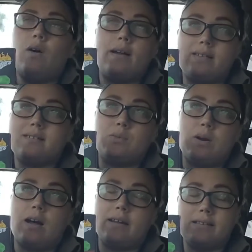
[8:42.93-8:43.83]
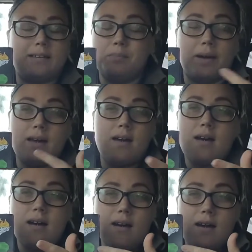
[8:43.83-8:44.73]
I guess that's what hotness is, but
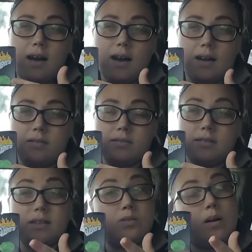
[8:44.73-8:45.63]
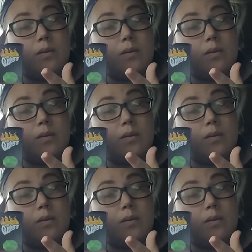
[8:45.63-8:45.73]
this